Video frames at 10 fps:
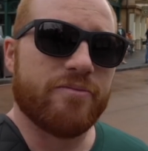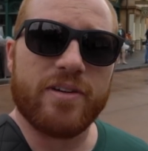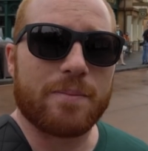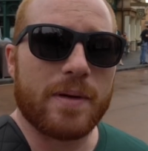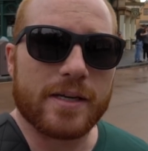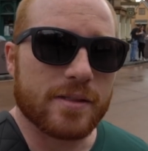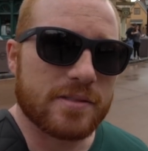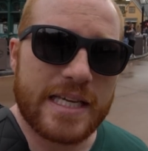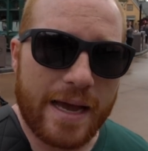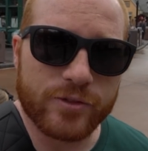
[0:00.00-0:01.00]
Figment
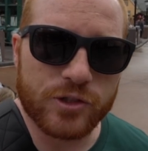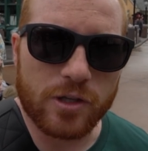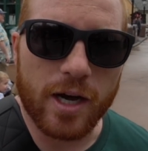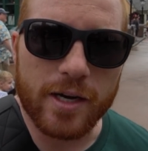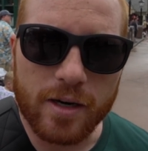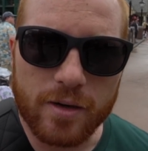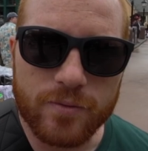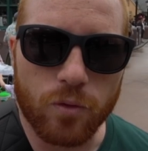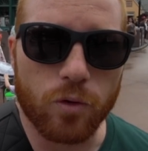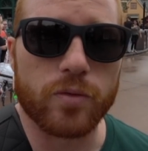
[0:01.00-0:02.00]
Scavenger hunt
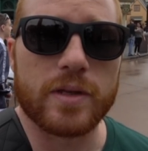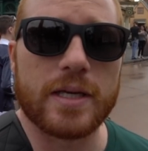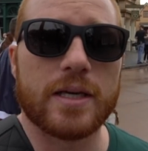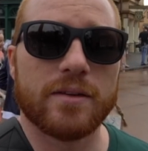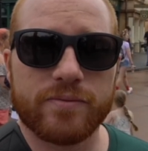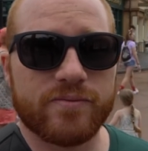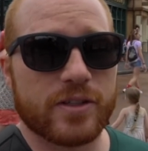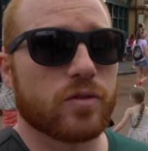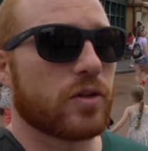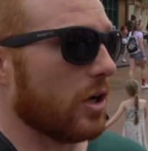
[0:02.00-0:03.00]
for the
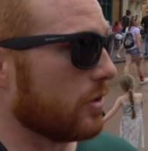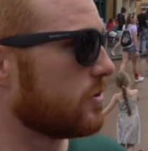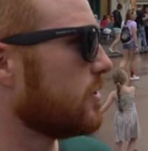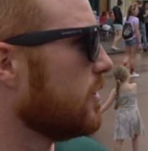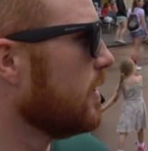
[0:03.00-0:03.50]
Festival of the Arts.